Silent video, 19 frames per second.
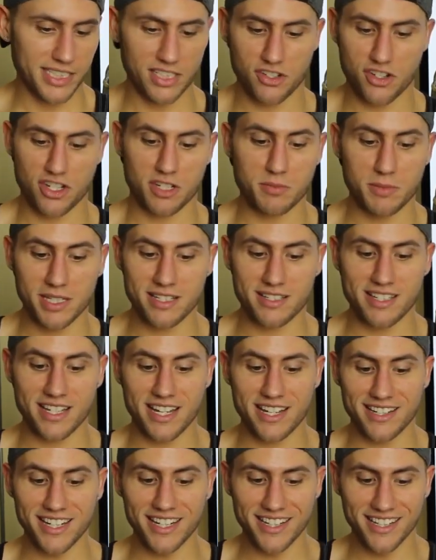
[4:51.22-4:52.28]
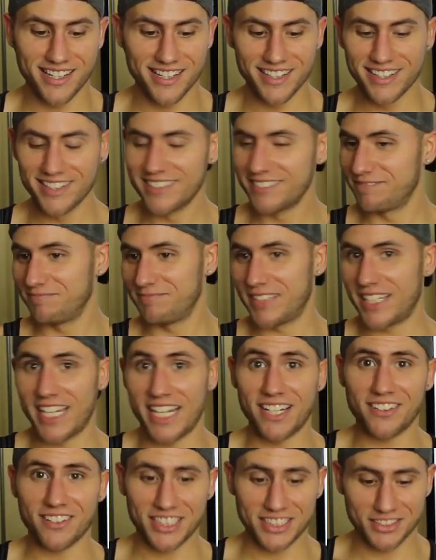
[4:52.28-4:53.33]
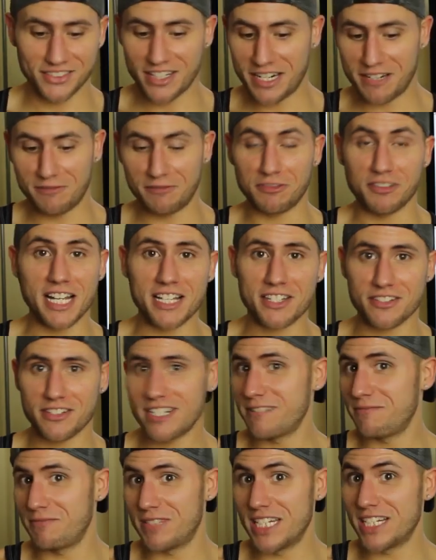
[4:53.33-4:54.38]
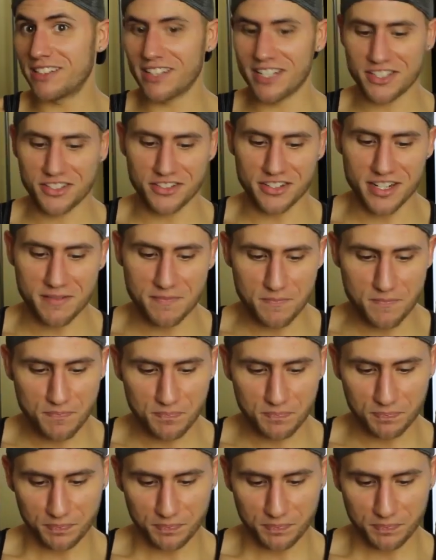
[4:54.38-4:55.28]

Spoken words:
It just means that incline's great, flat's great, decline's great.